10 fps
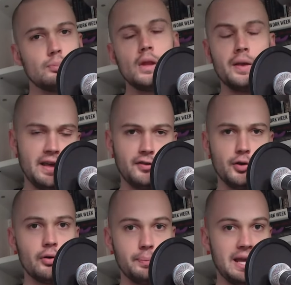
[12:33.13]
That's not
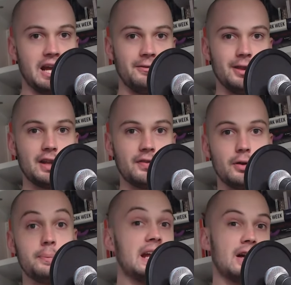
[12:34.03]
being a philosopher.
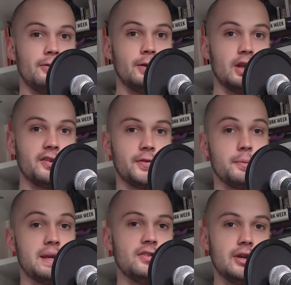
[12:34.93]
Being a philosopher
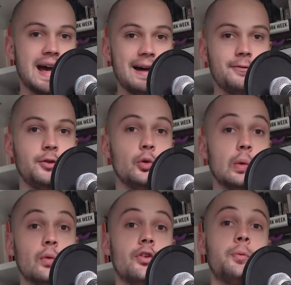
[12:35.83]
means you have to
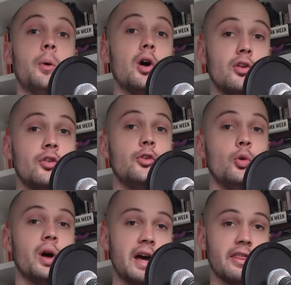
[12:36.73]
respond to what
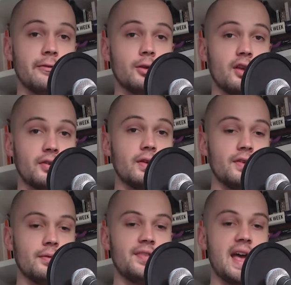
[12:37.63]
other philosophers have
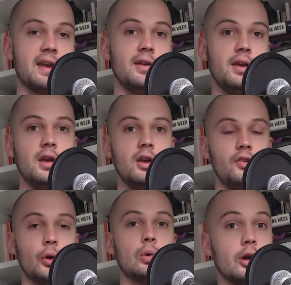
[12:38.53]
said.
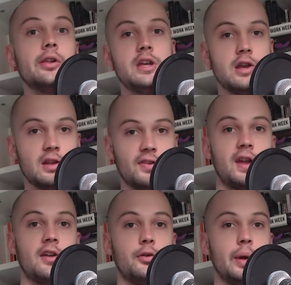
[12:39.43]
So the earlier you can
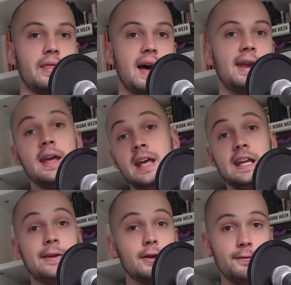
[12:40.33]
start doing that,
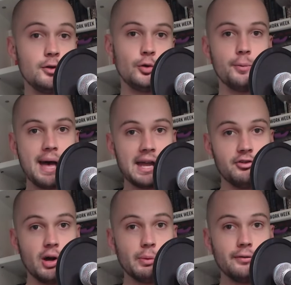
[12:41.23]
even if you do a bad
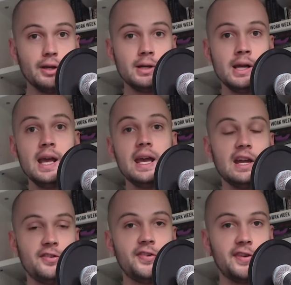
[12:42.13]
job of it,
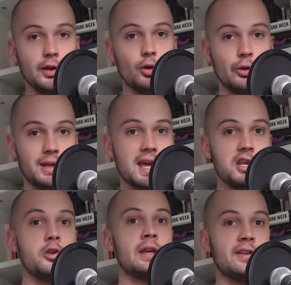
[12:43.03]
it's still
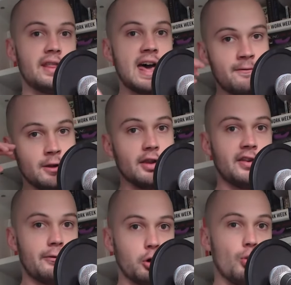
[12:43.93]
getting you into that
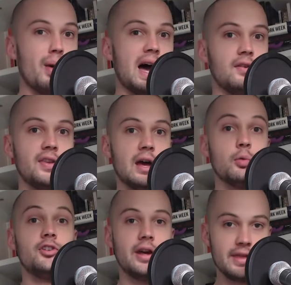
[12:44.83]
philosophical mindset,
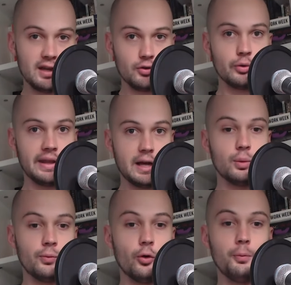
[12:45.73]
which I think is really
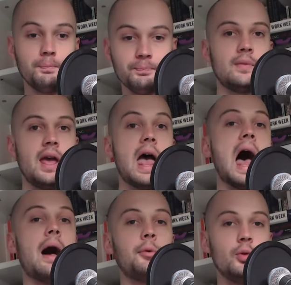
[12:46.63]
helpful. A
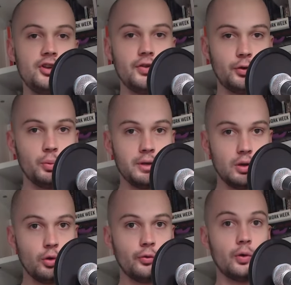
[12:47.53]
habit which is super
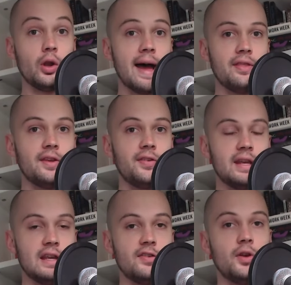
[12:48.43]
useful around this
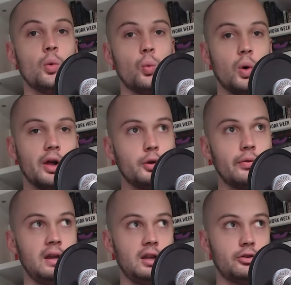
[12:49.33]
is while you're
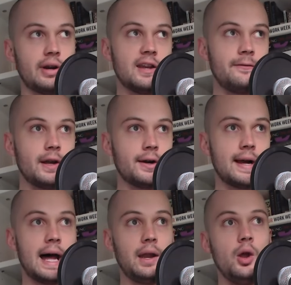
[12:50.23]
reading, try to figure
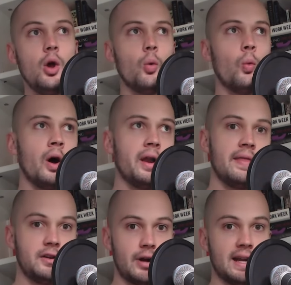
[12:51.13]
out what are
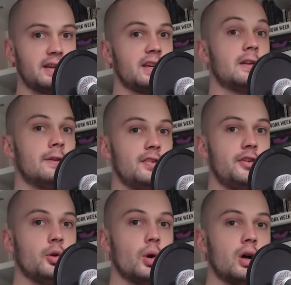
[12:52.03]
they trying to
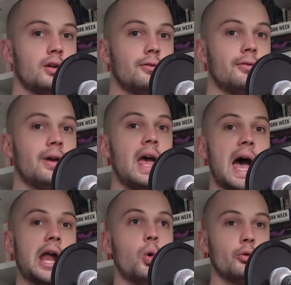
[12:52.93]
convince you of and
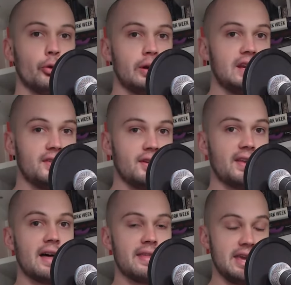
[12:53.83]
what reasons
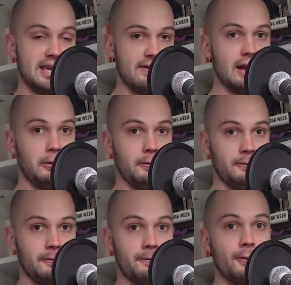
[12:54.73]
are they giving
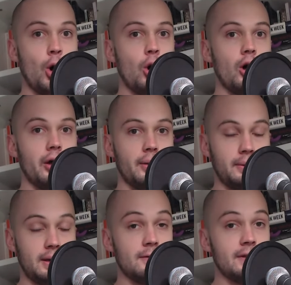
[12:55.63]
for
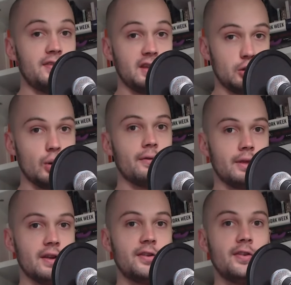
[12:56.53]
convincing you of
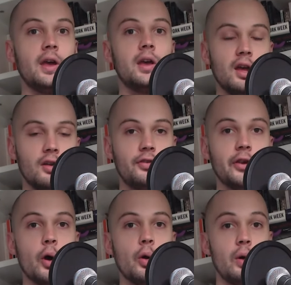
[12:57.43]
this.
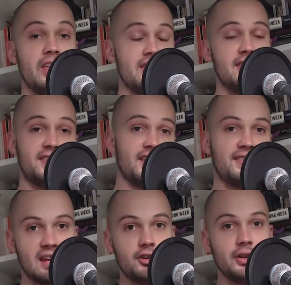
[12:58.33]
So this
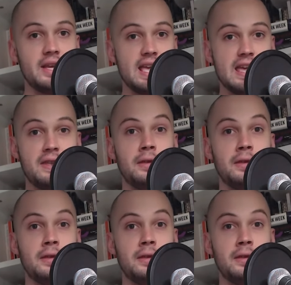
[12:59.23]
essentially in